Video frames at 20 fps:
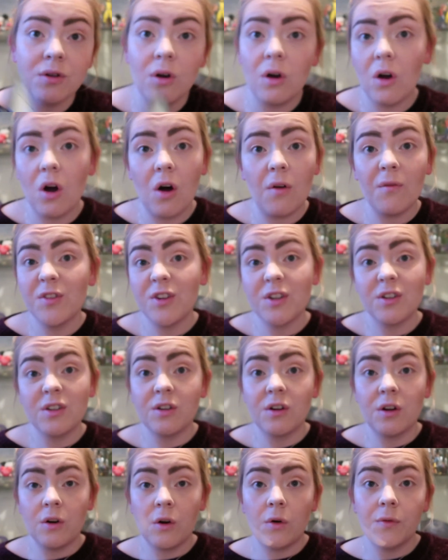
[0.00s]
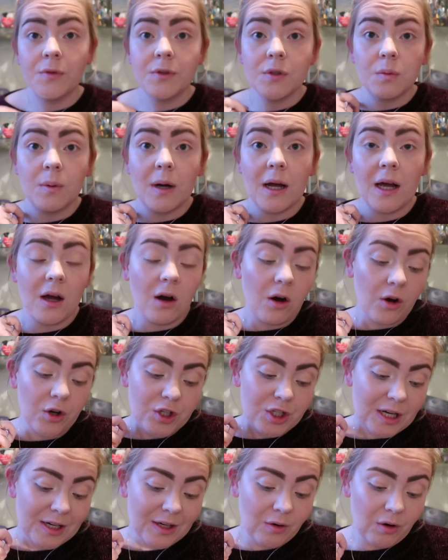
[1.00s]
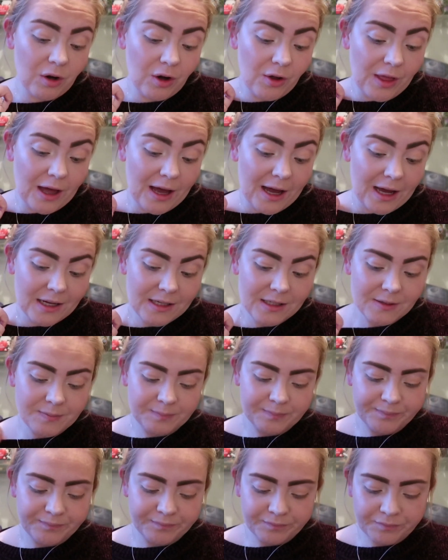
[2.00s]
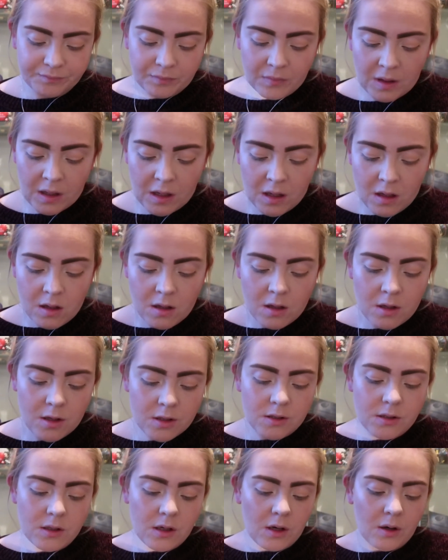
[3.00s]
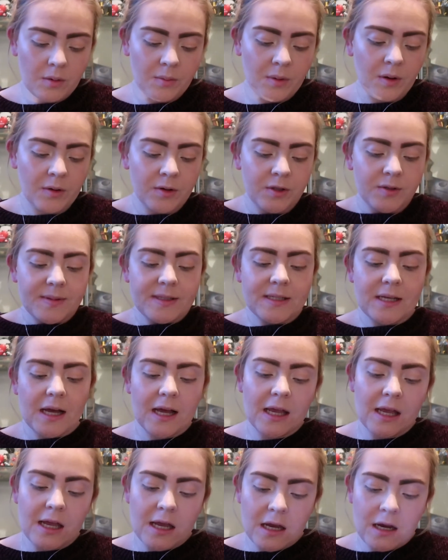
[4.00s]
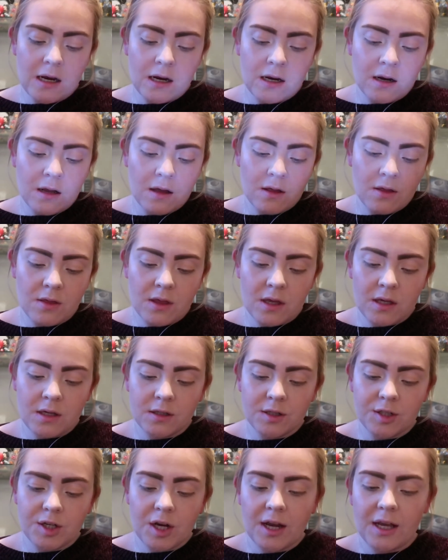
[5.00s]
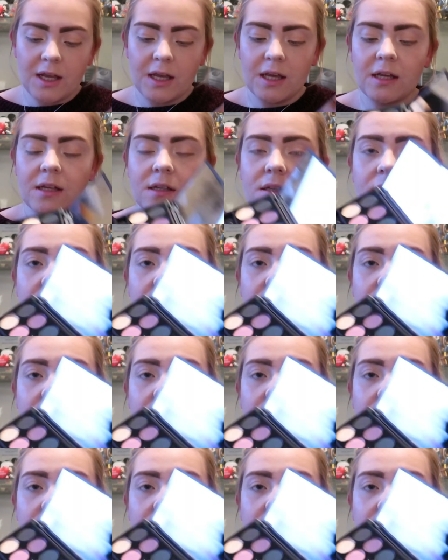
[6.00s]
not confident enough to wear eyeshadow like that. So I'm going to be taking this shade,